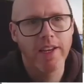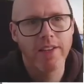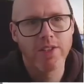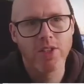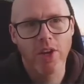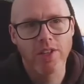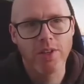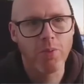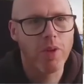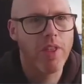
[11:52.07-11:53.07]

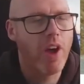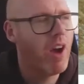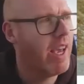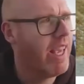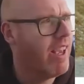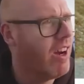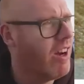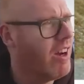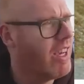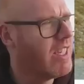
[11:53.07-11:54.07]
started with the
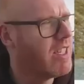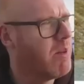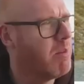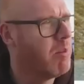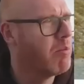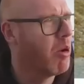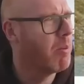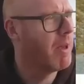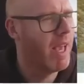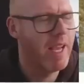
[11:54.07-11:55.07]
IER. It's then been
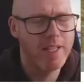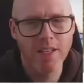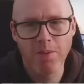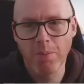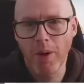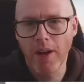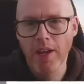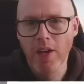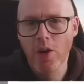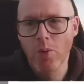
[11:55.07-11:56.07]
propagated by
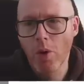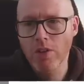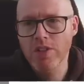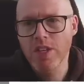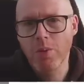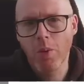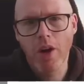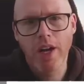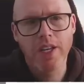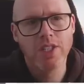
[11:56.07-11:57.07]
Warranty
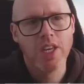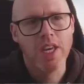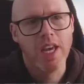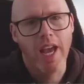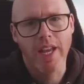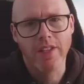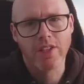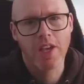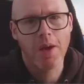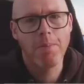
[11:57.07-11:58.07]
Wise
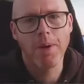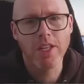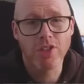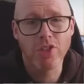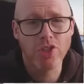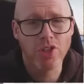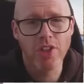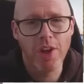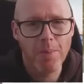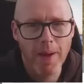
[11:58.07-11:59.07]
and companies that should
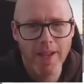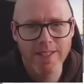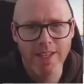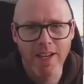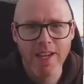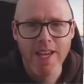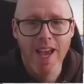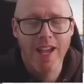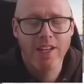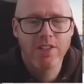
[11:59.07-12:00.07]
know better.
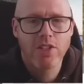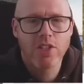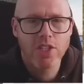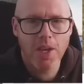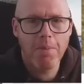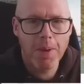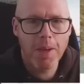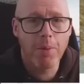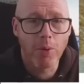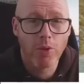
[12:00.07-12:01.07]
And to some
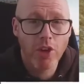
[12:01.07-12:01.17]
people, the